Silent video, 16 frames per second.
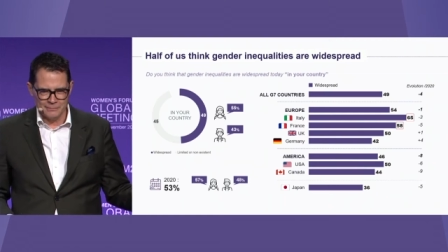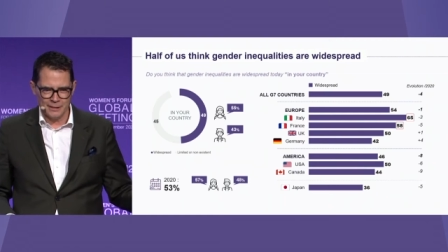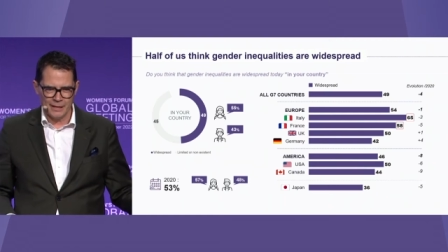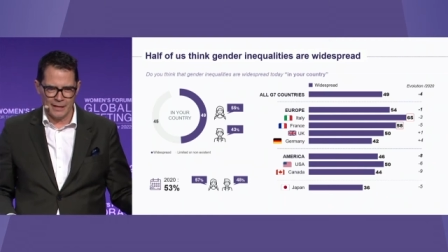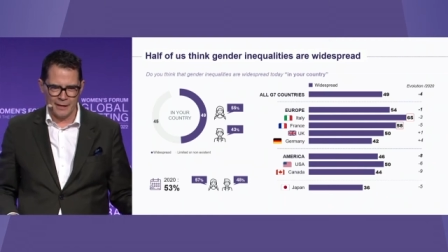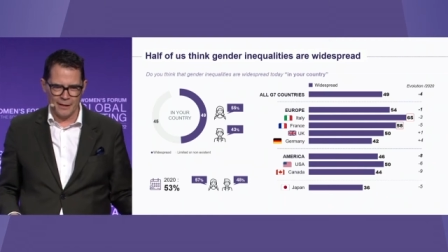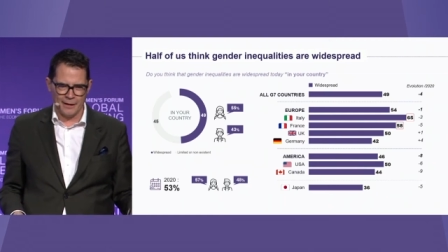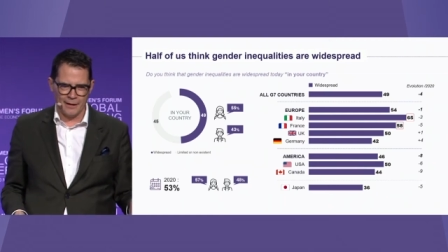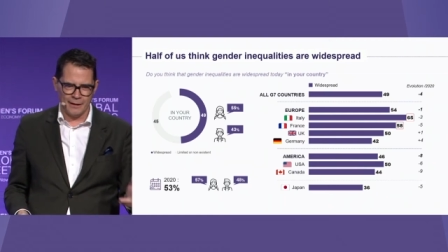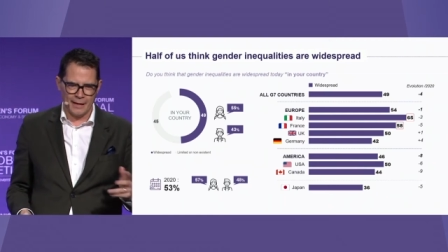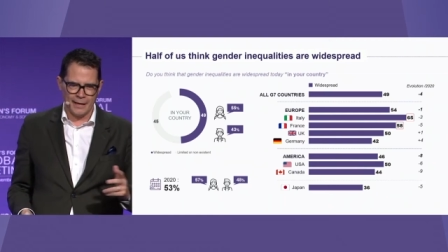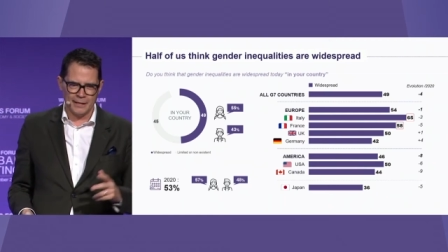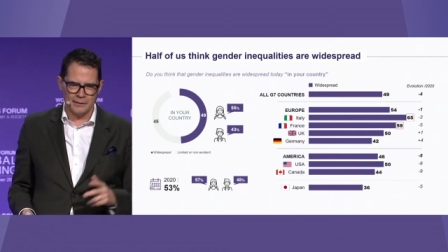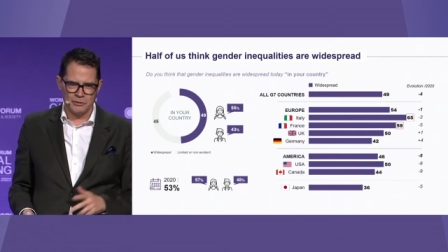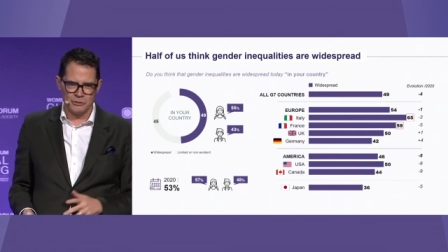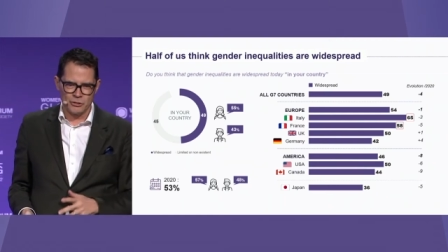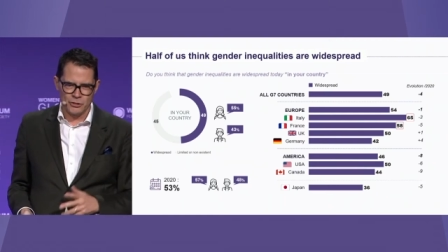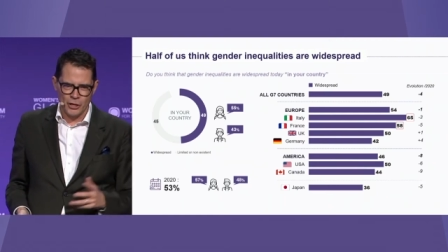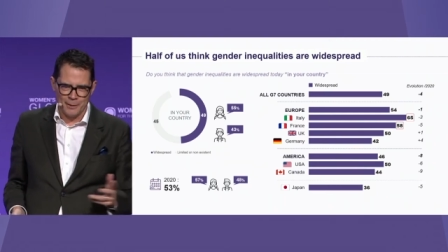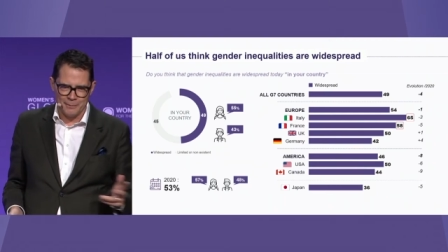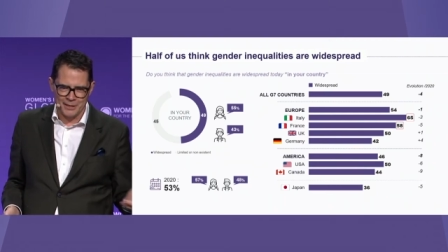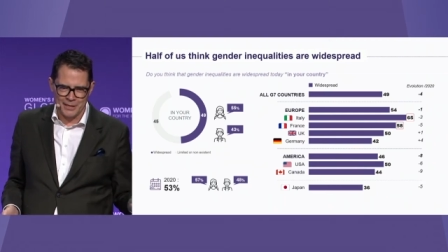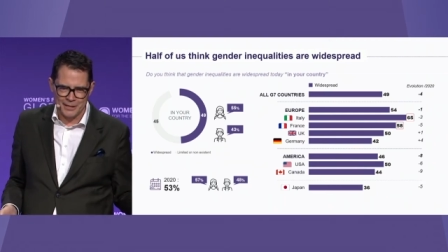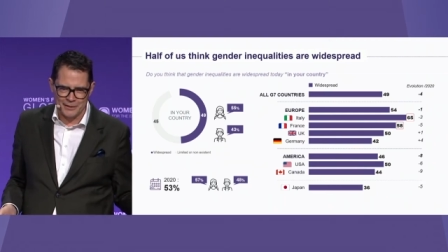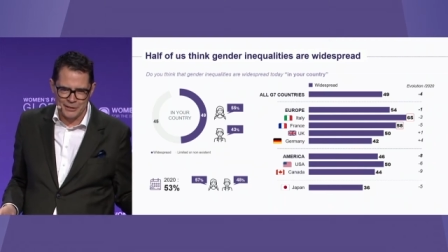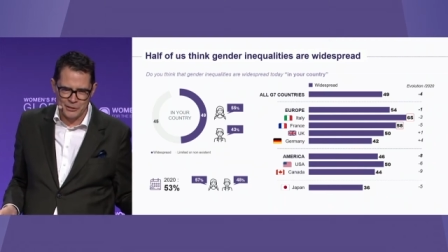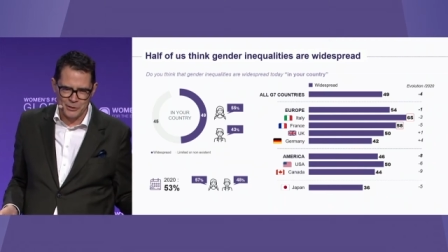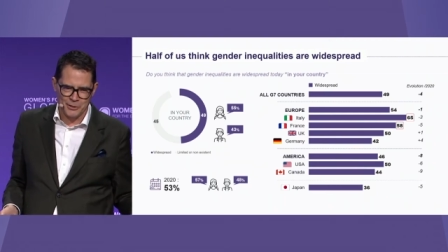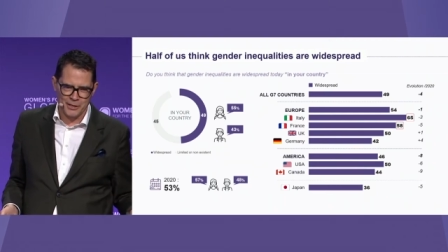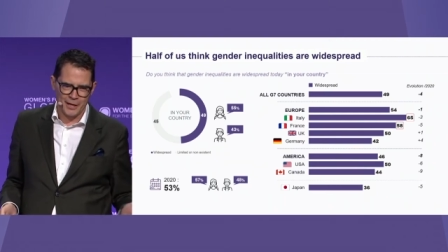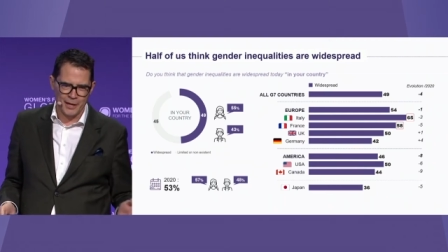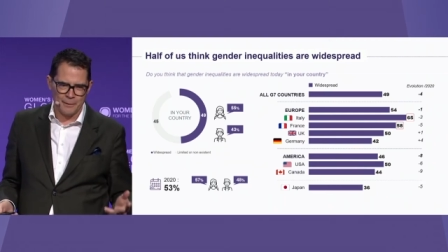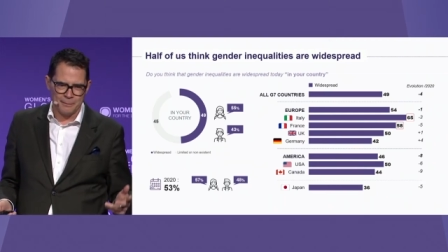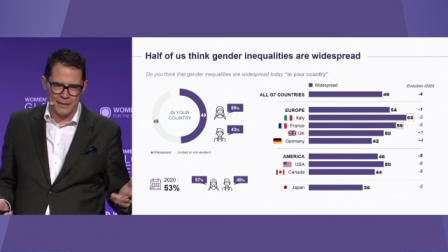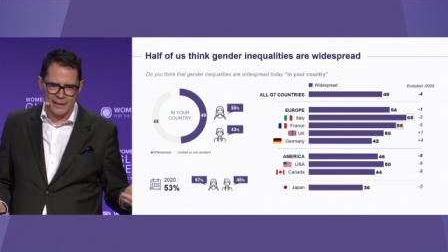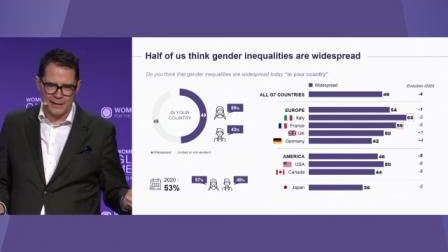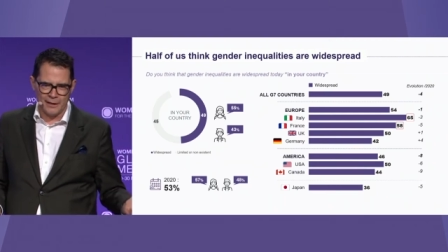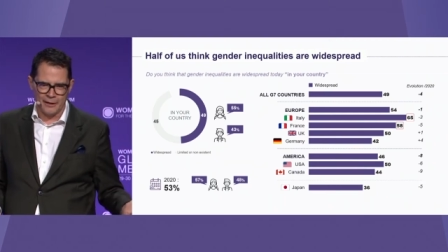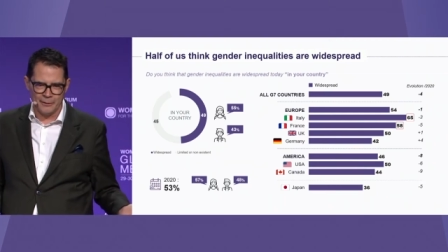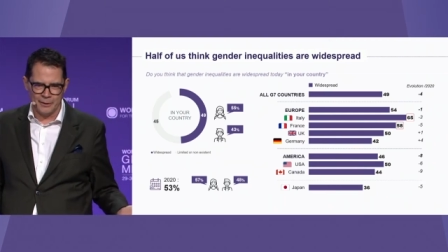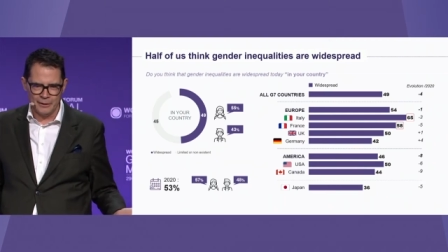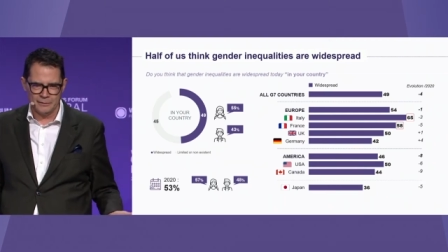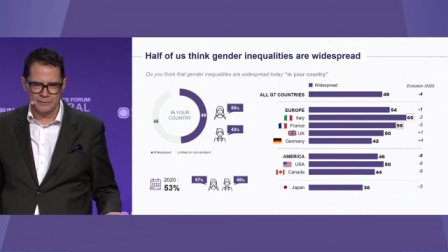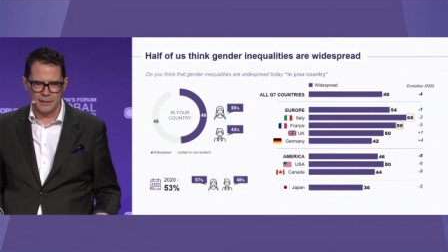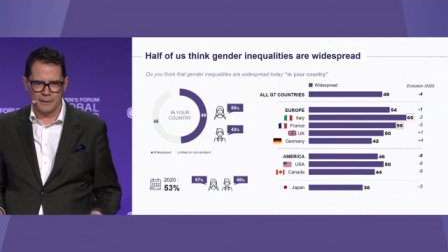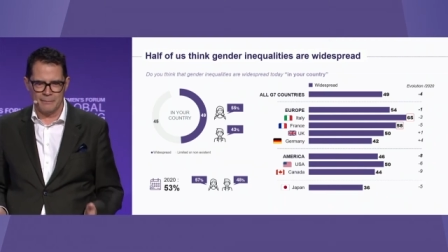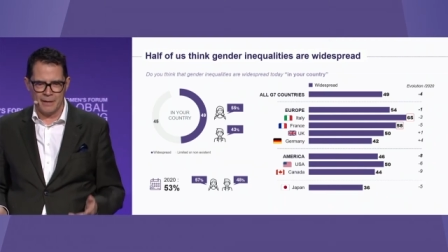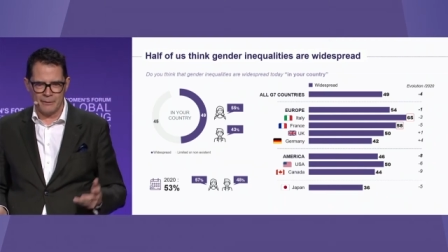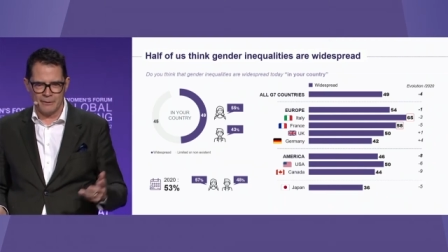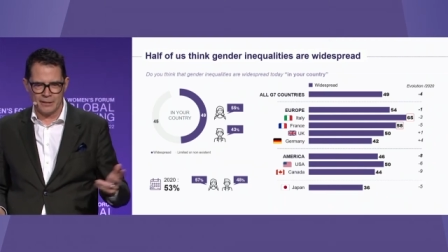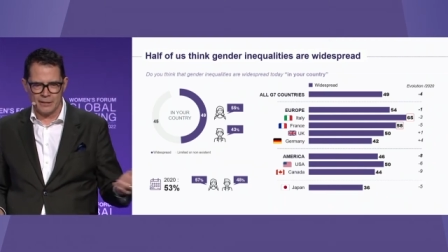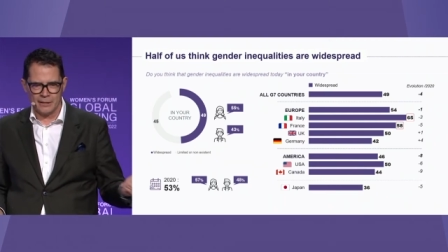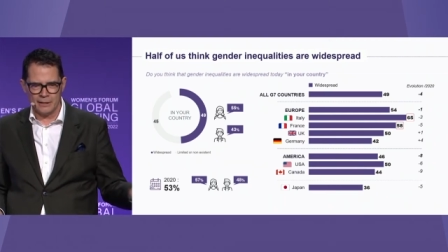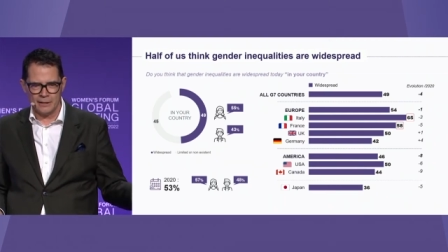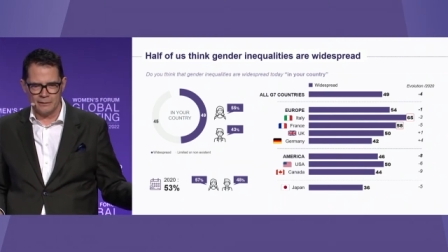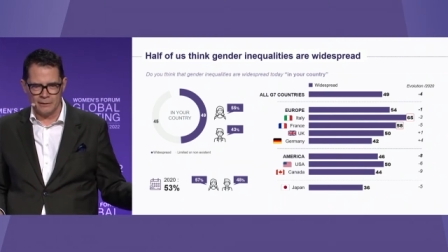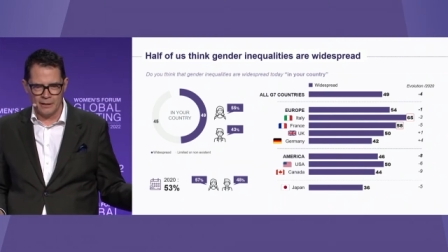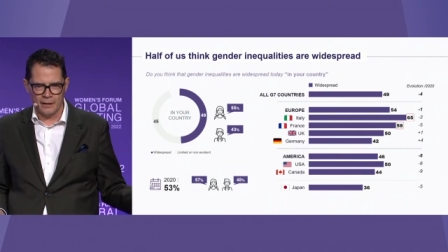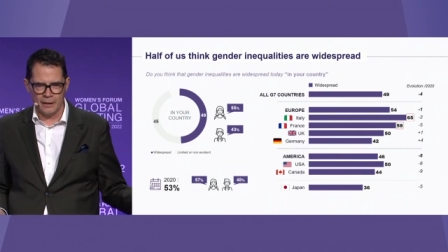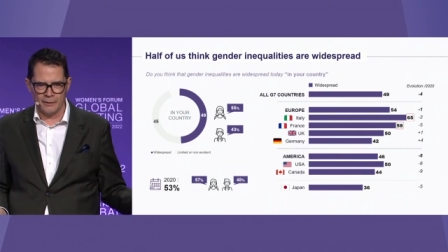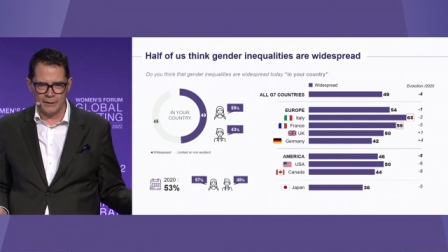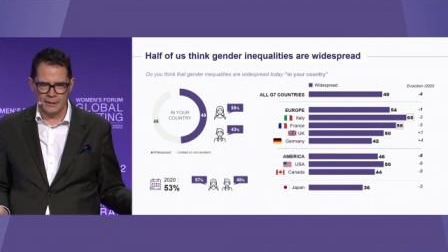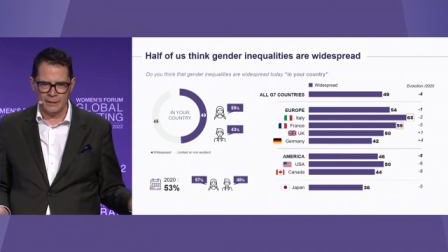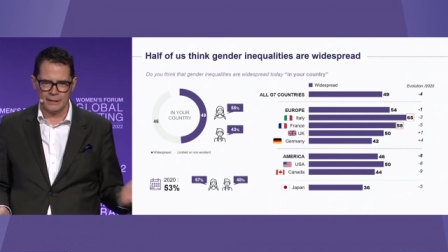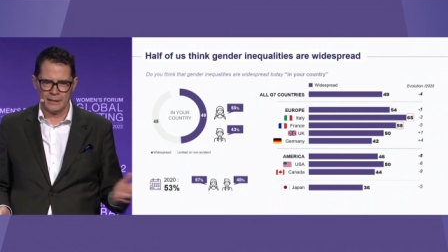and Germany and the UK a bit lower, America lower,